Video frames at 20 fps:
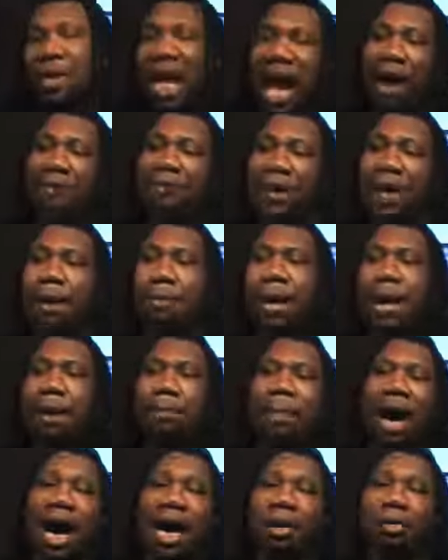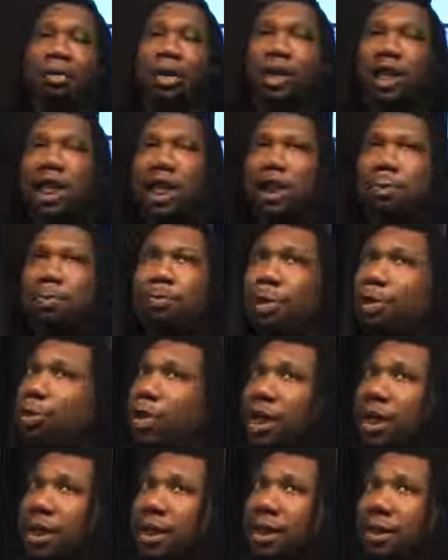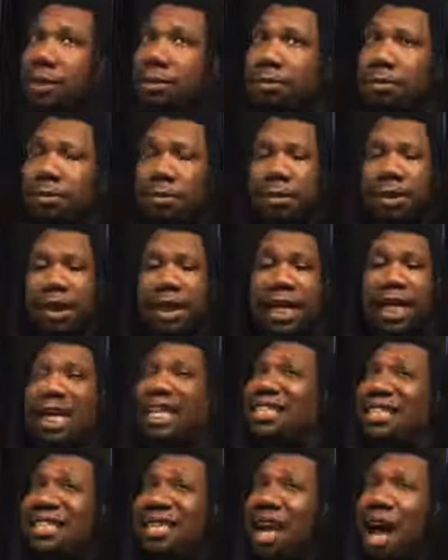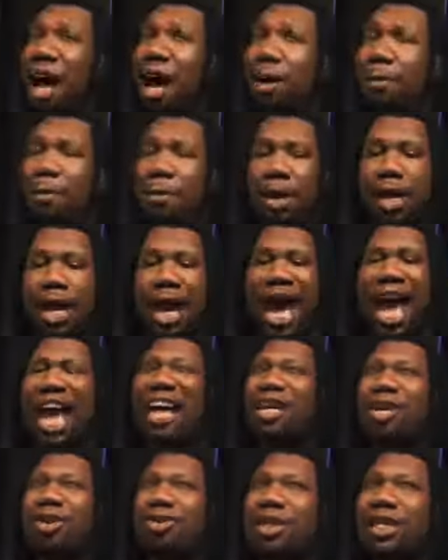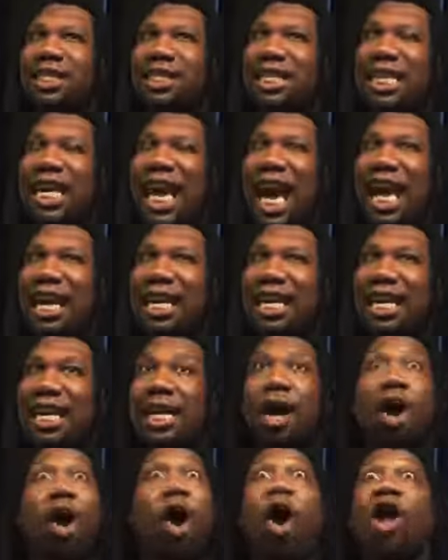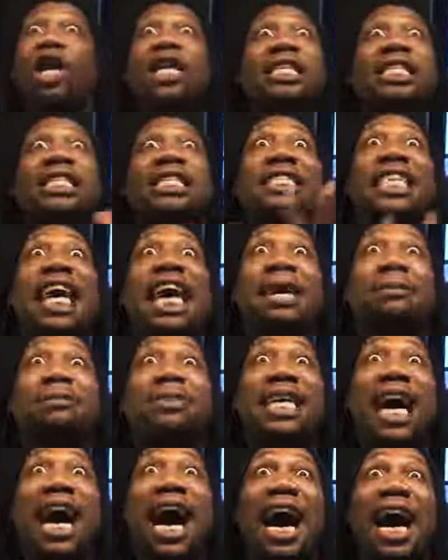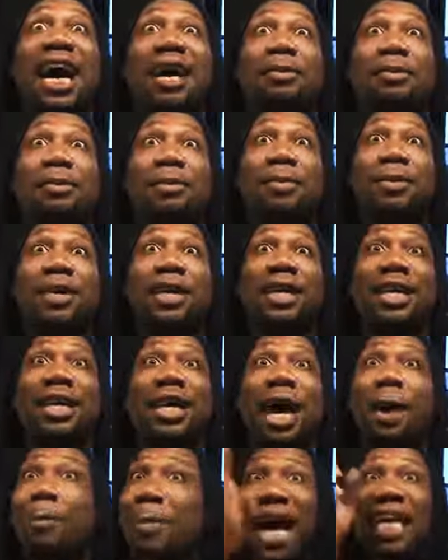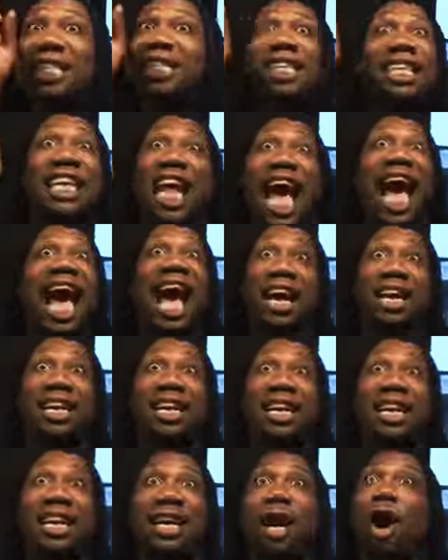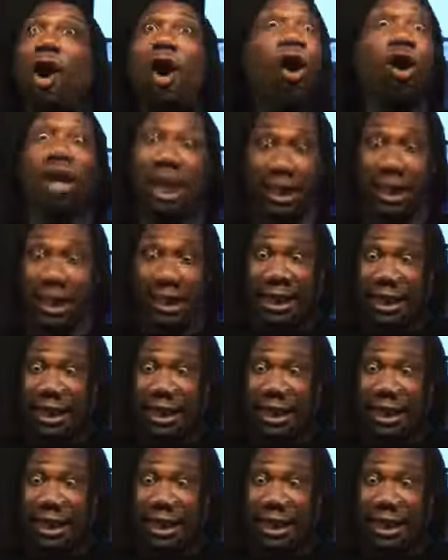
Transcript: Africa Bambaataa would teach Buddhism, Islam, and Christianity all at the same time. Imagine that. All at the